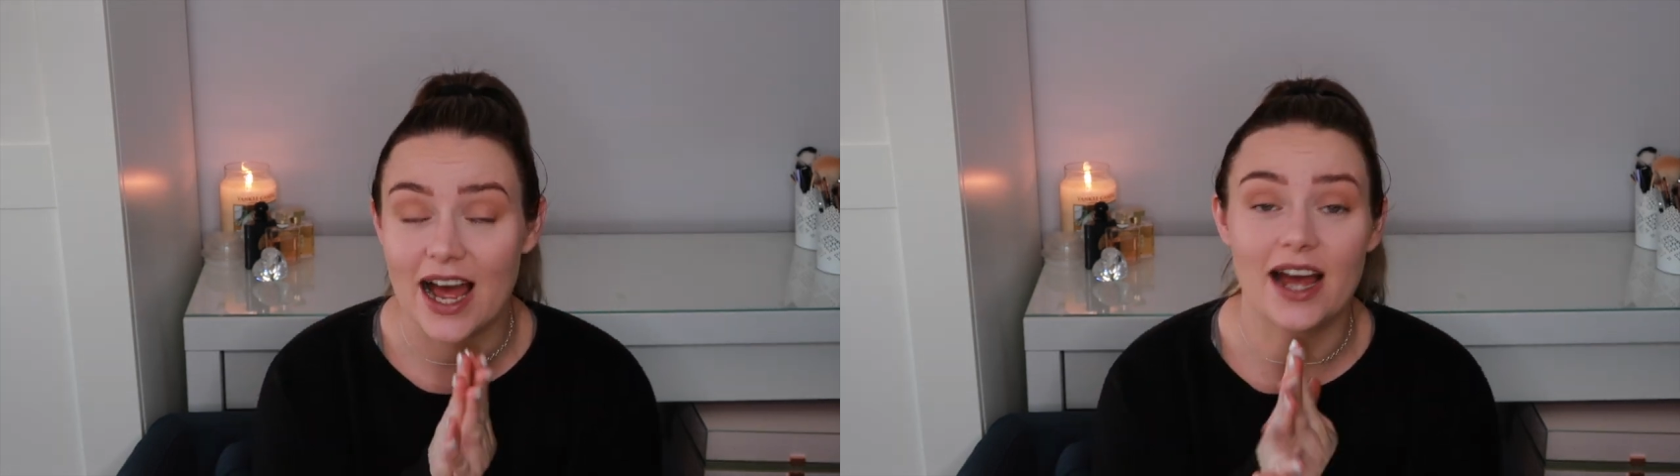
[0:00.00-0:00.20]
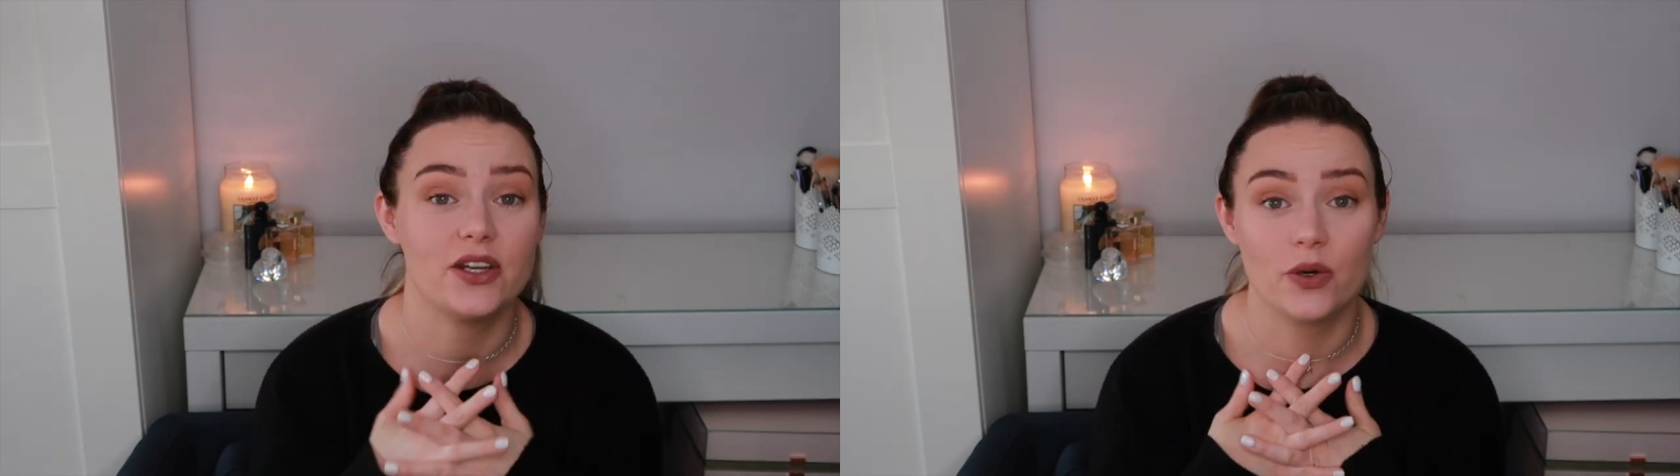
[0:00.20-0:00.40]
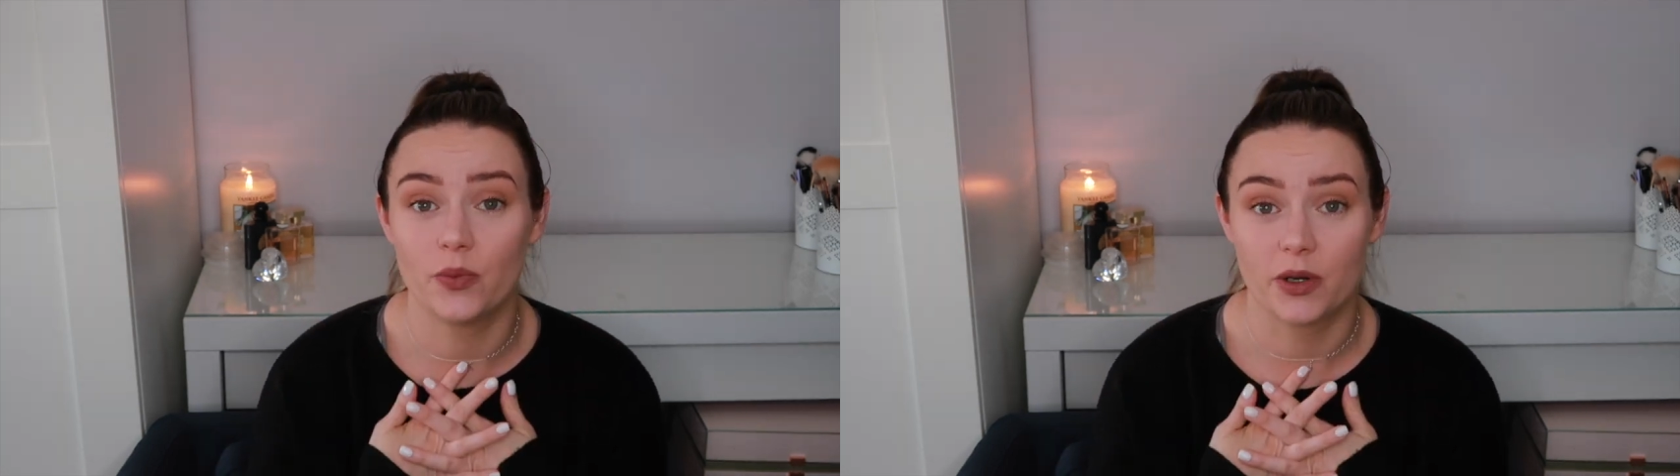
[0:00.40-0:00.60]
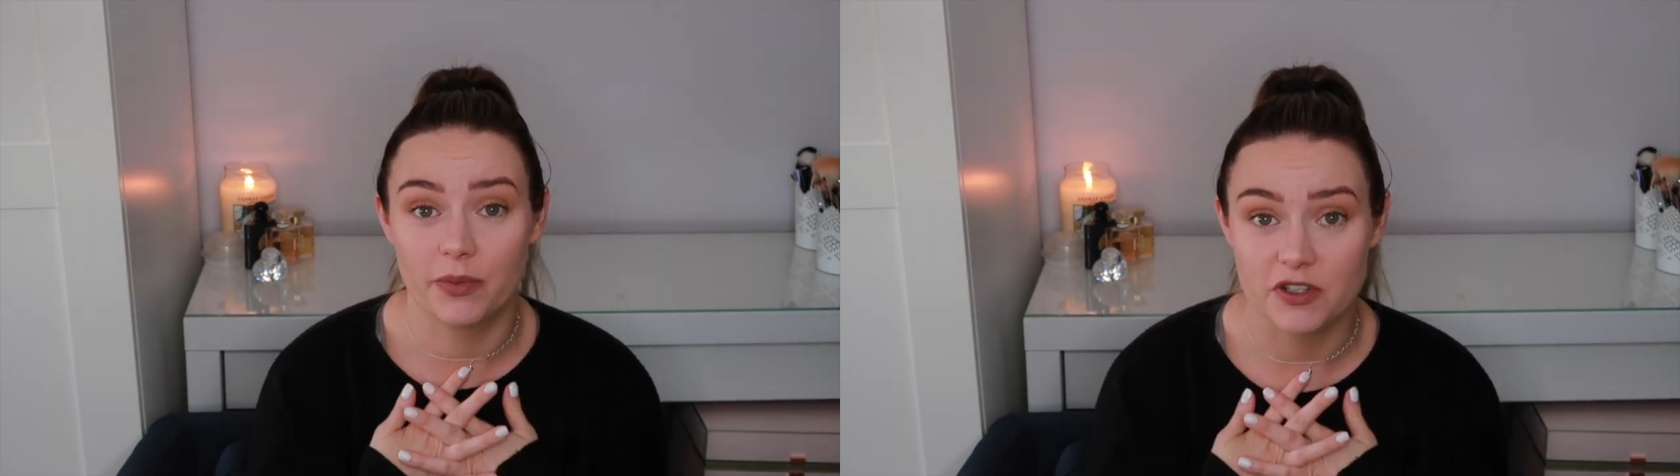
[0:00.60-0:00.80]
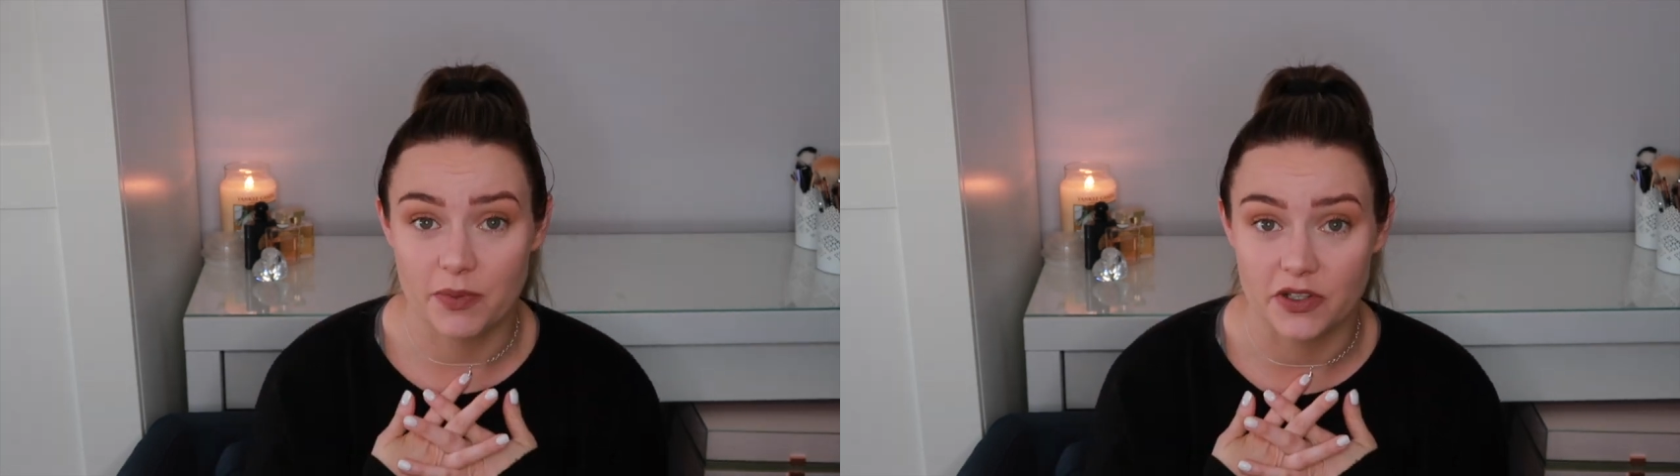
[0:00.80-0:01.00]
I don't want to
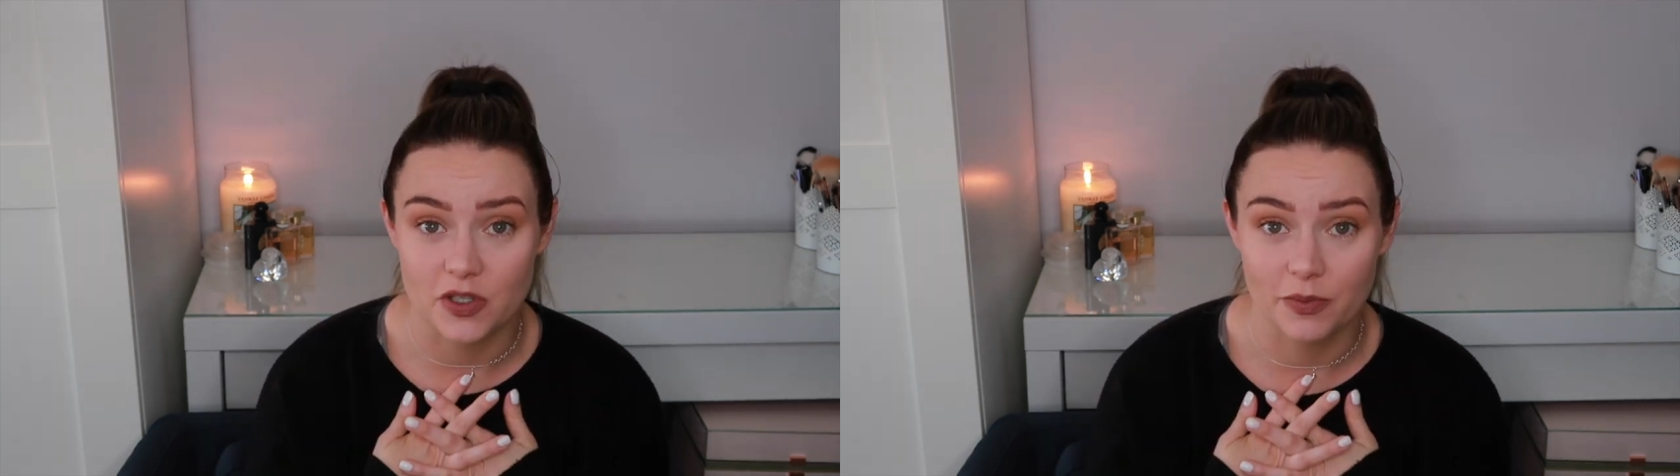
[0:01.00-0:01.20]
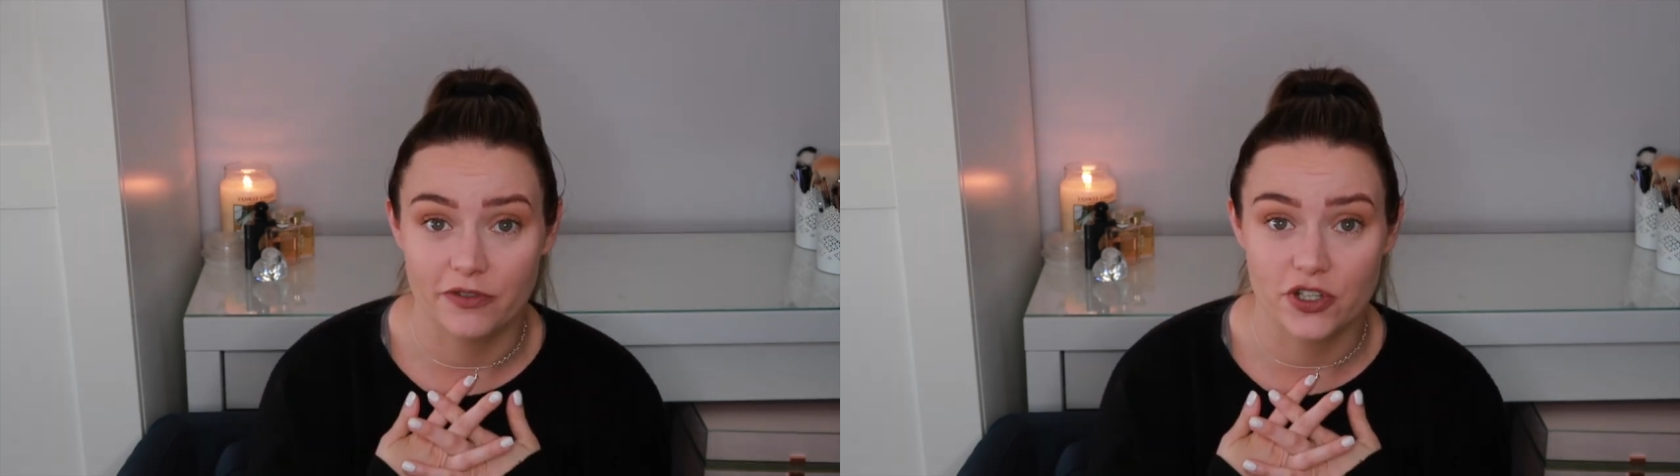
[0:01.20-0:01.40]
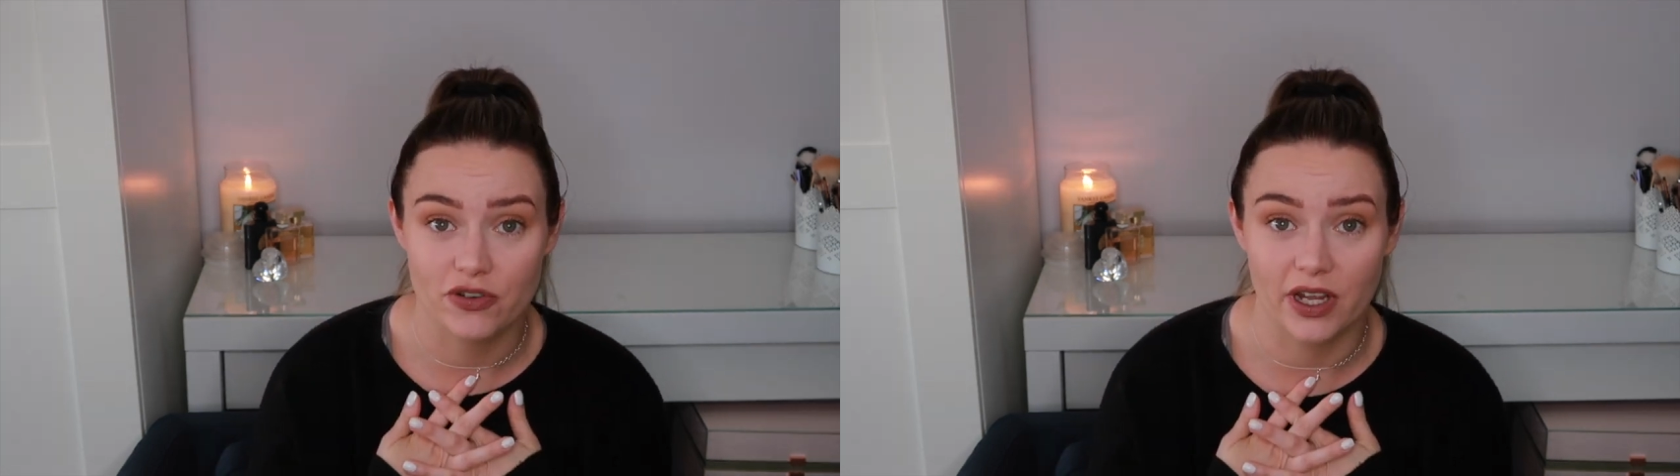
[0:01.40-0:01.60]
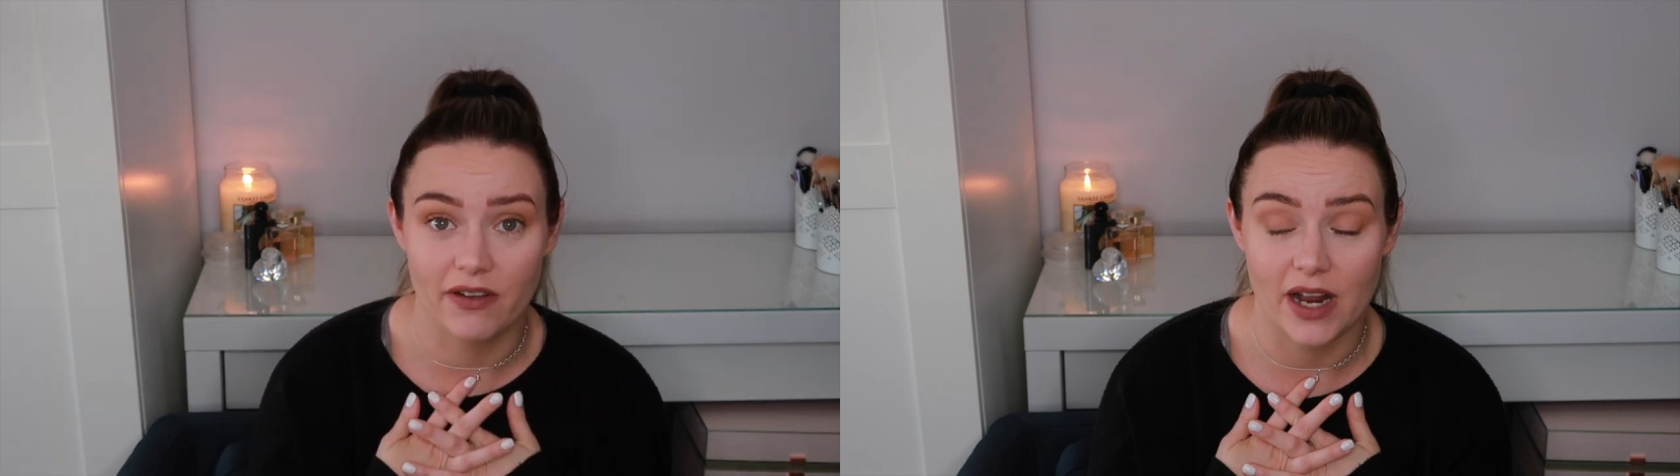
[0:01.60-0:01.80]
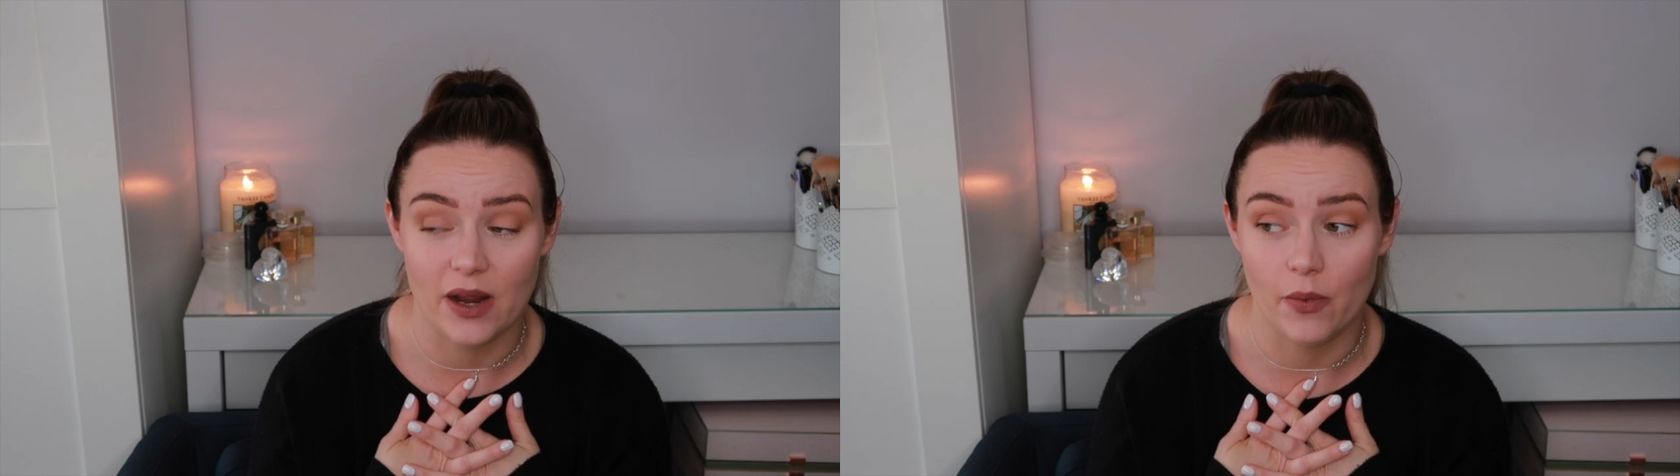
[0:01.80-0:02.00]
be responsible for
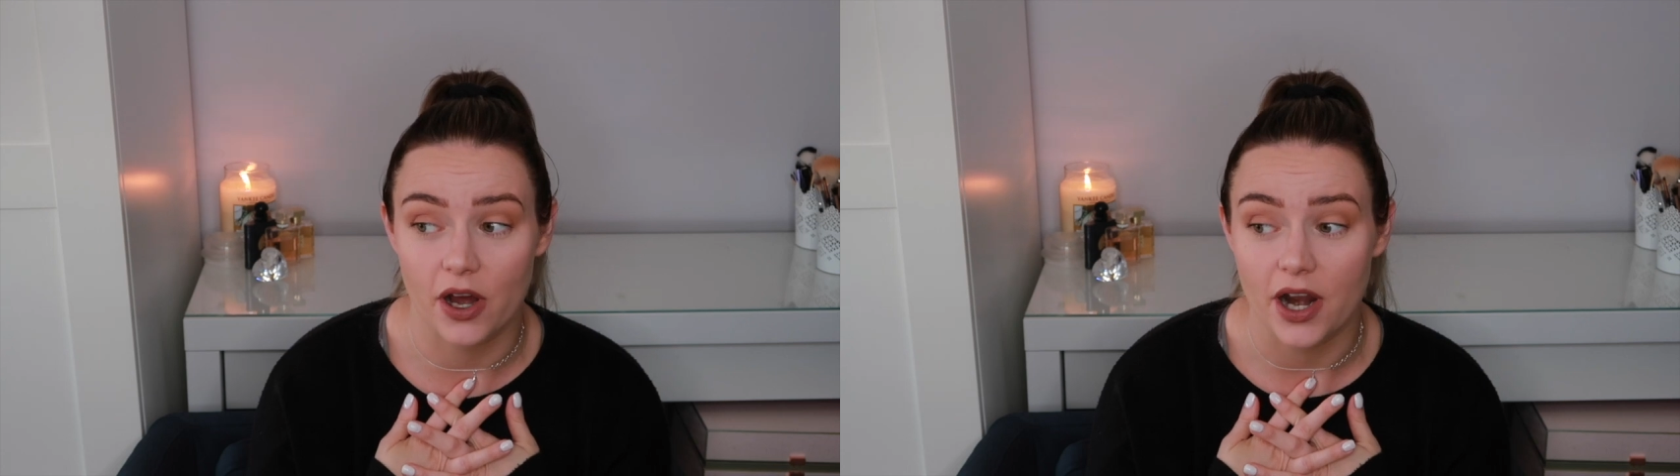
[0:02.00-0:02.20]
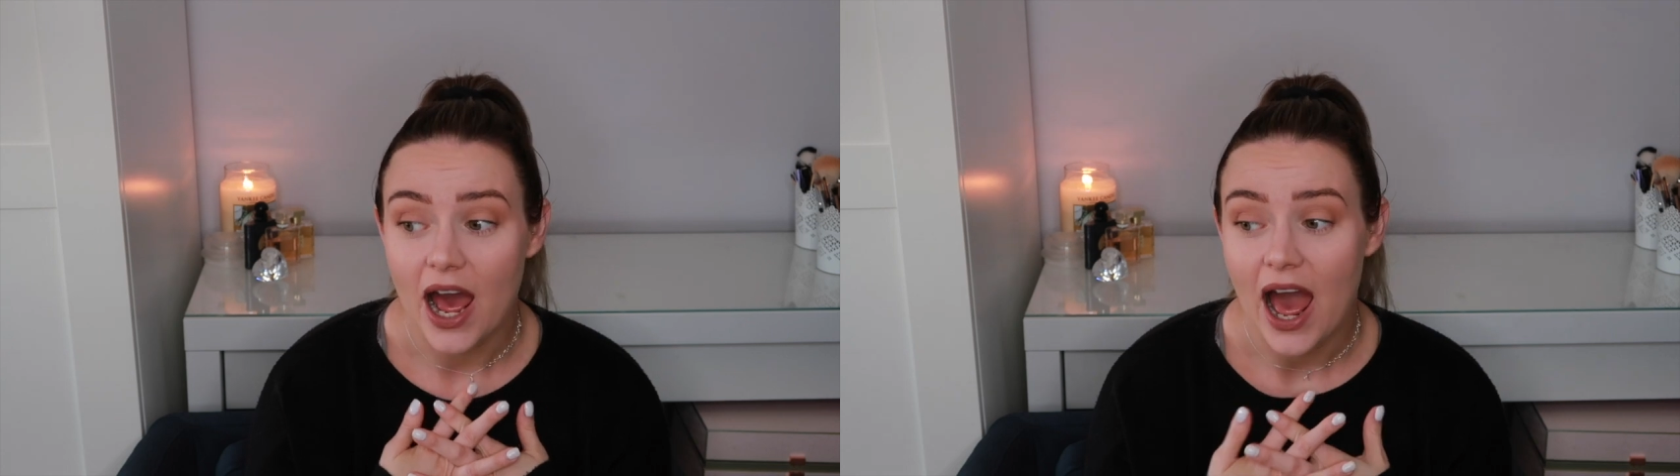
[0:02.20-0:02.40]
triggering anyone.